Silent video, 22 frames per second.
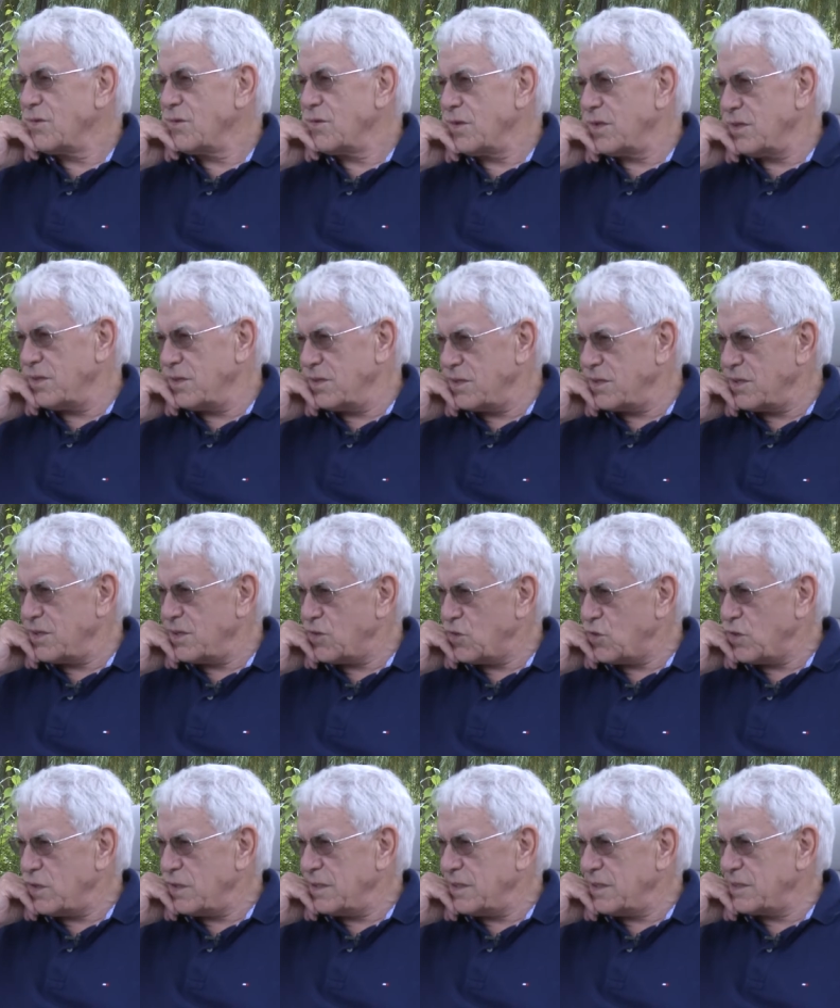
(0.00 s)
This is
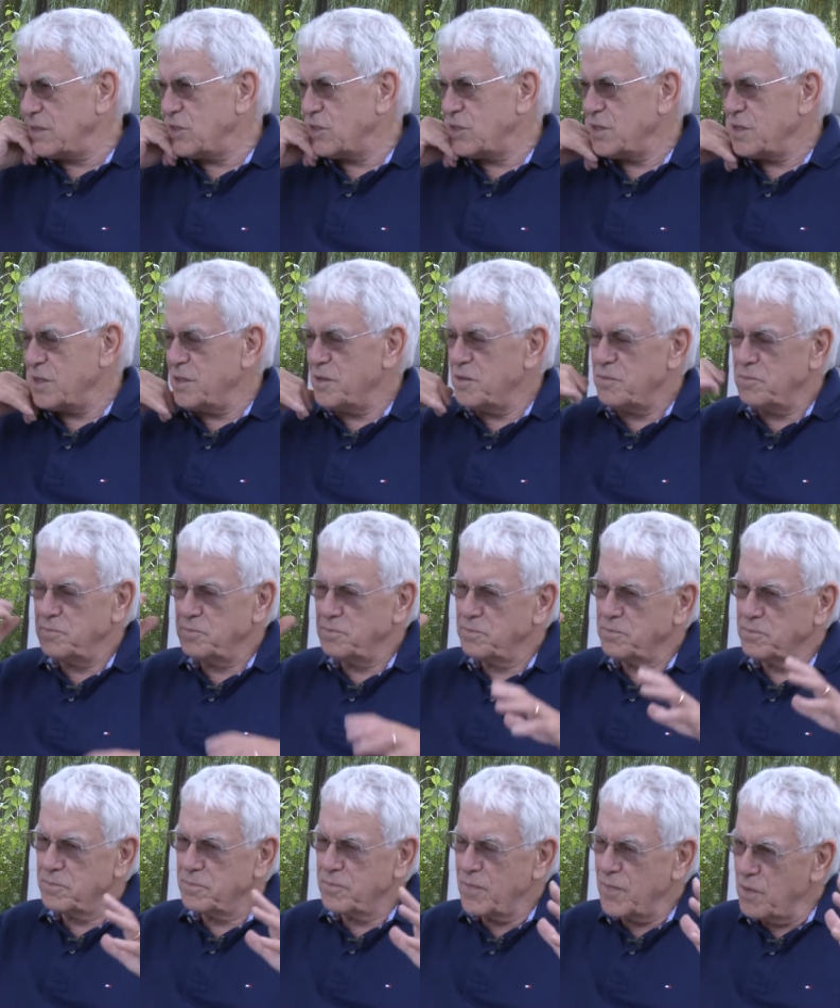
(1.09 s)
a this is a,
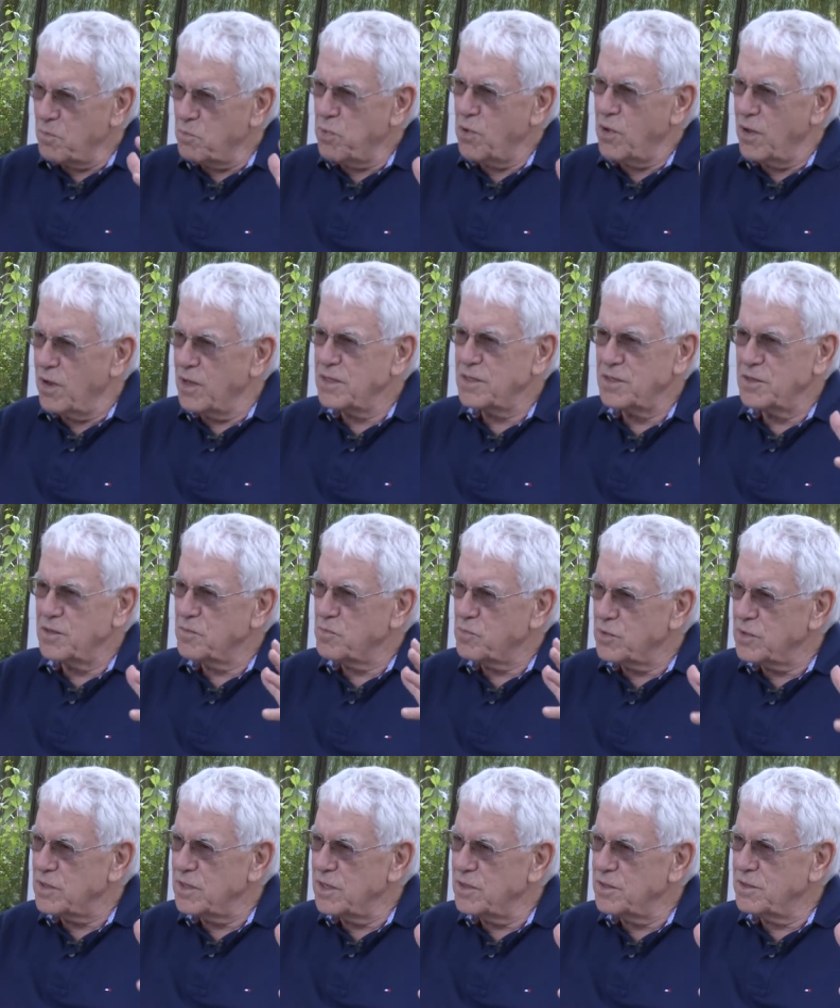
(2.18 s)
a policy, a
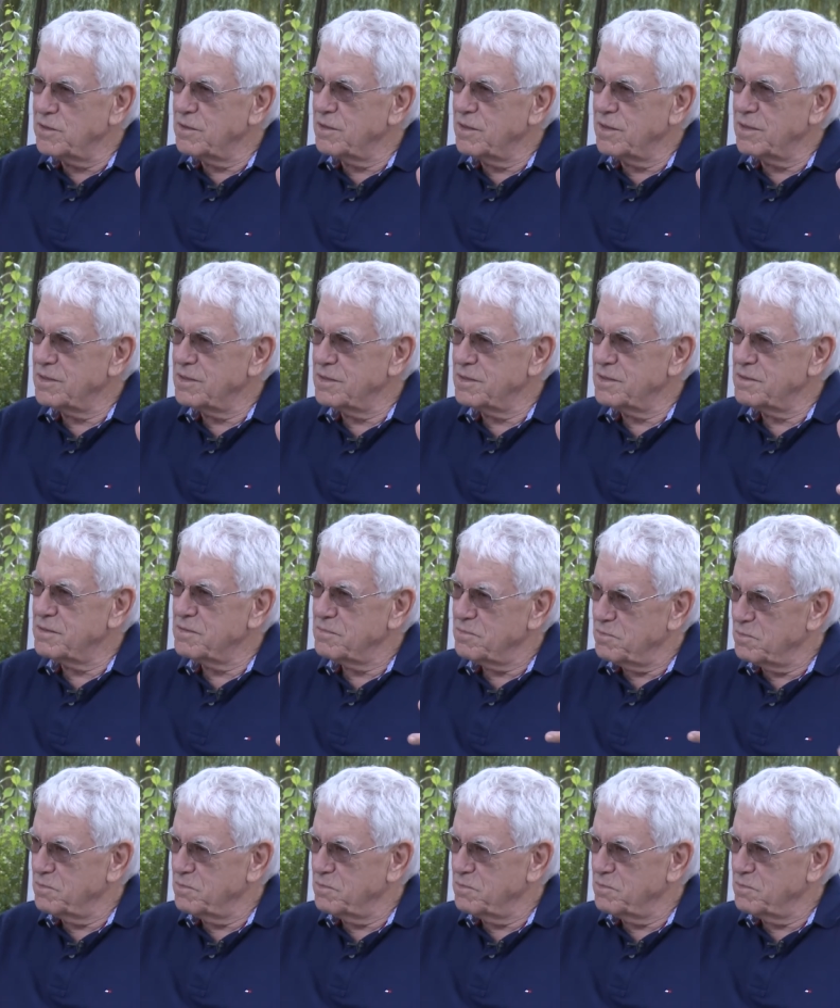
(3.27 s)
procedure that's